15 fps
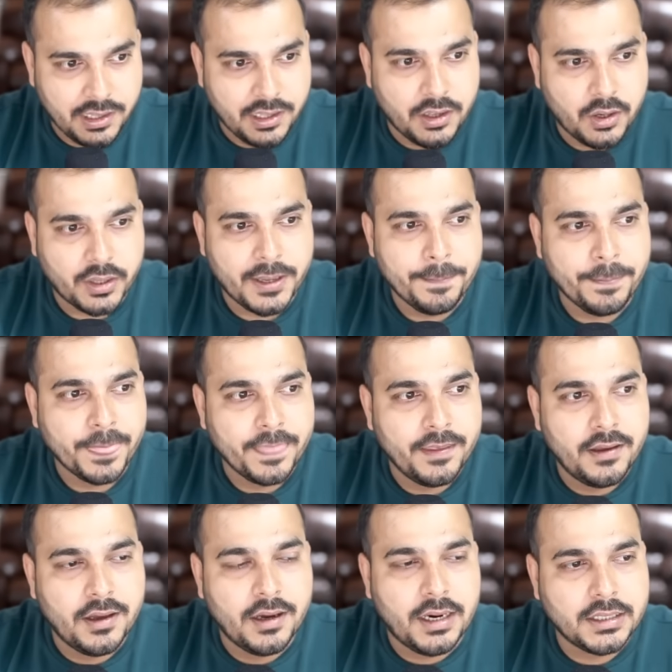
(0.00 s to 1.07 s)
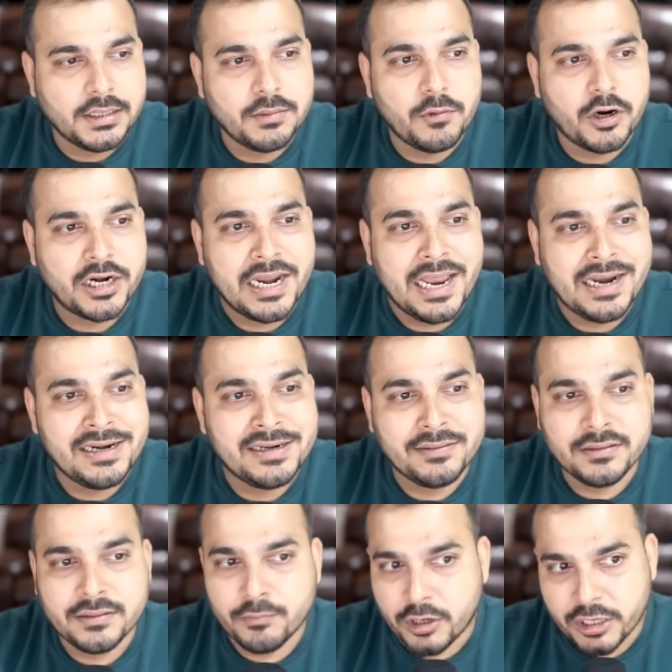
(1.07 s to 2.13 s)
Okay. Other
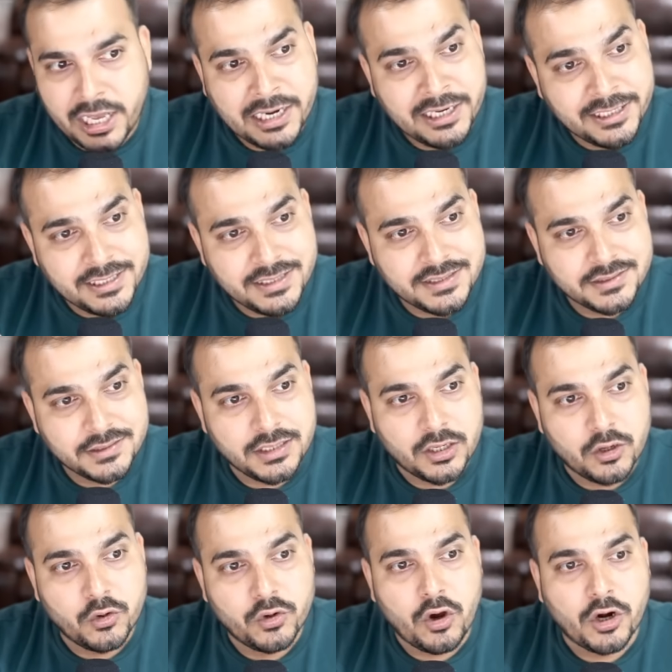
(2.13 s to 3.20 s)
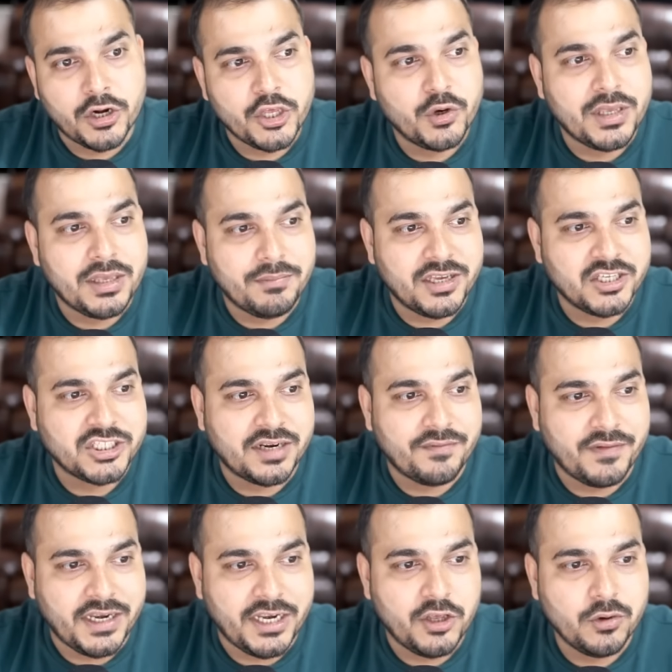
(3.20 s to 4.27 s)
modalities include audio, image, and
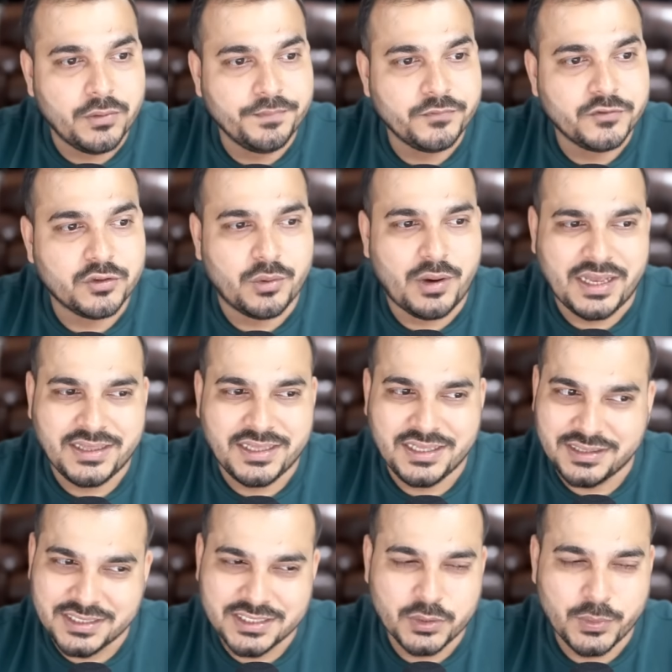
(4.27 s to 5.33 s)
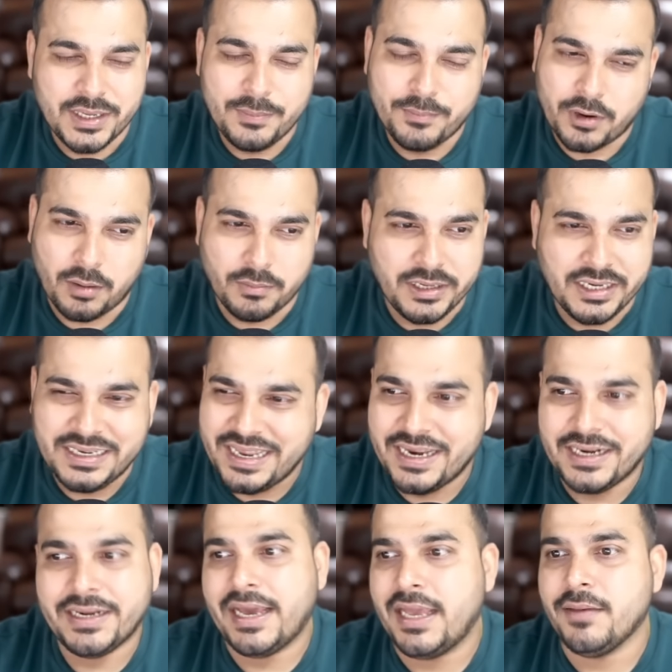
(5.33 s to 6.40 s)
video. So I think this will probably
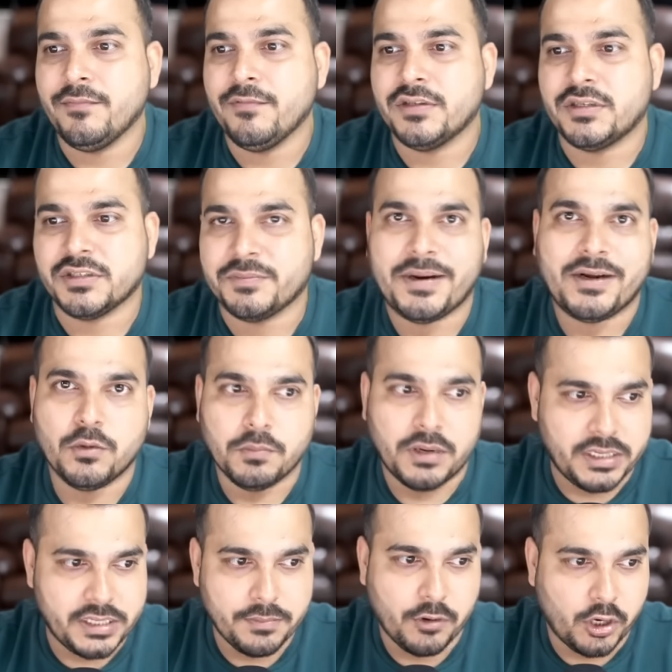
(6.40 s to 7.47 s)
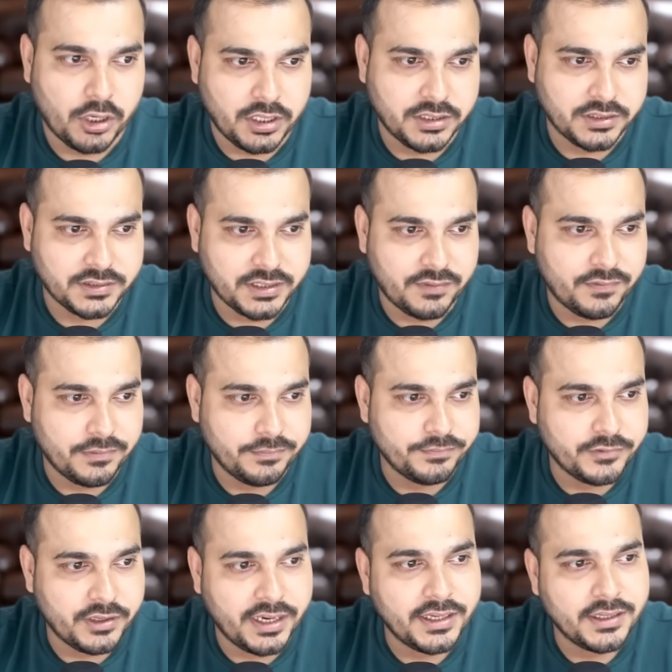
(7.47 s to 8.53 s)
take time with respect to multimodal itself,
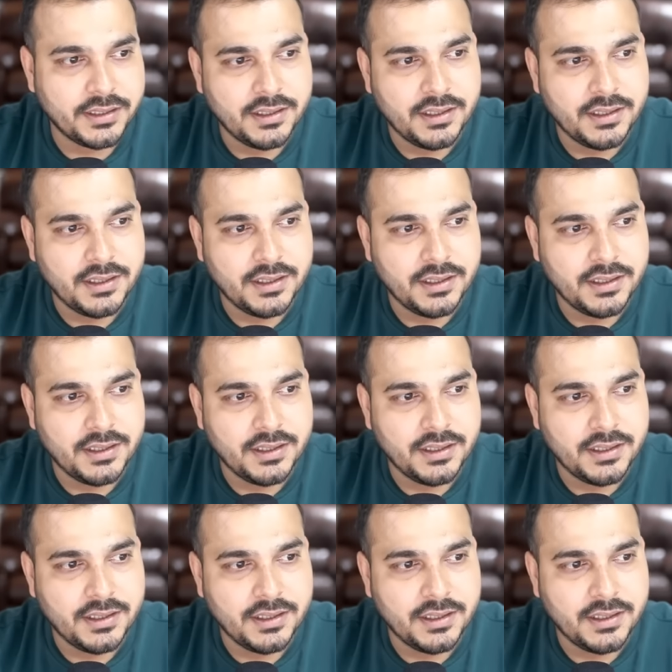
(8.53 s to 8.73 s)
right?